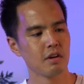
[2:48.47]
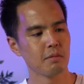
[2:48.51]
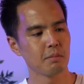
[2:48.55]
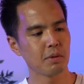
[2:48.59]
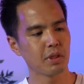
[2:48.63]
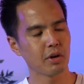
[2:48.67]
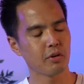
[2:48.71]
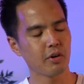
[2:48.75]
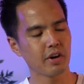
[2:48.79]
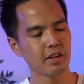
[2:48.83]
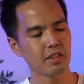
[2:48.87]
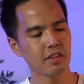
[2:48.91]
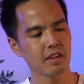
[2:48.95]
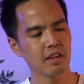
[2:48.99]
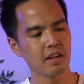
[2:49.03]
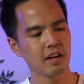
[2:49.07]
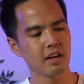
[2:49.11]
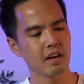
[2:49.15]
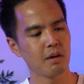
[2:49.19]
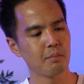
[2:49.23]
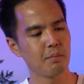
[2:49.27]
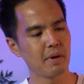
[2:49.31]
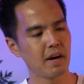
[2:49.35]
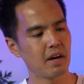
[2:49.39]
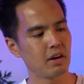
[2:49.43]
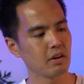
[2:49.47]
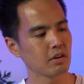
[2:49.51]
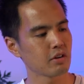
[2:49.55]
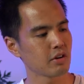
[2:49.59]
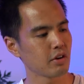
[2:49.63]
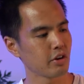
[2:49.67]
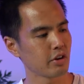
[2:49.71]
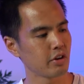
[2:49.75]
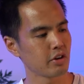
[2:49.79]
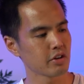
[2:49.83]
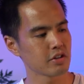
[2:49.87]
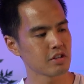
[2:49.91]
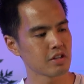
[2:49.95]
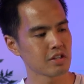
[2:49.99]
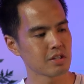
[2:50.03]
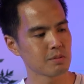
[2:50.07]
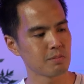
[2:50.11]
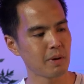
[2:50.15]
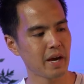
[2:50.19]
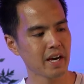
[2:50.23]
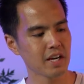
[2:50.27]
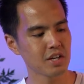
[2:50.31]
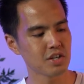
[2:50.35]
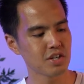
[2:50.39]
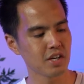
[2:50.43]
But the great thing about Godox's
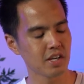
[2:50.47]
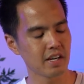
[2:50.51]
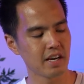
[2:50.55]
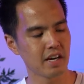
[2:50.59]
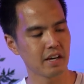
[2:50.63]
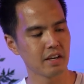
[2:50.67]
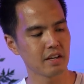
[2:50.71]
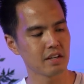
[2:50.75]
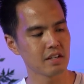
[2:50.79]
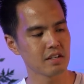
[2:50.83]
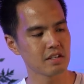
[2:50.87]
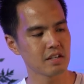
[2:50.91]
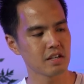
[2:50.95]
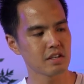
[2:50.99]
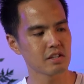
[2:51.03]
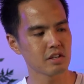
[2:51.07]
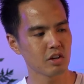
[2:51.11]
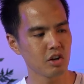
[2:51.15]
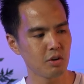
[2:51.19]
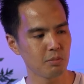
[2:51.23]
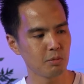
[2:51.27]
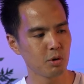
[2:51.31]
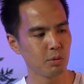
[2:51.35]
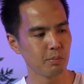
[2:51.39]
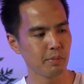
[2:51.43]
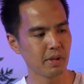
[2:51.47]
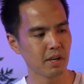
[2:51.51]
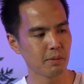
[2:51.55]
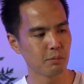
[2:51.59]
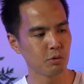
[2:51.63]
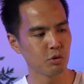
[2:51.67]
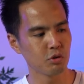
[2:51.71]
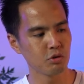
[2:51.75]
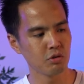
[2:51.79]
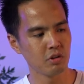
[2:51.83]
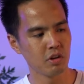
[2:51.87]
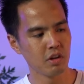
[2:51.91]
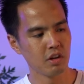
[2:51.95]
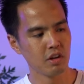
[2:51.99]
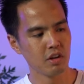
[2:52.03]
packaging now, you can see it's a lot more minimal.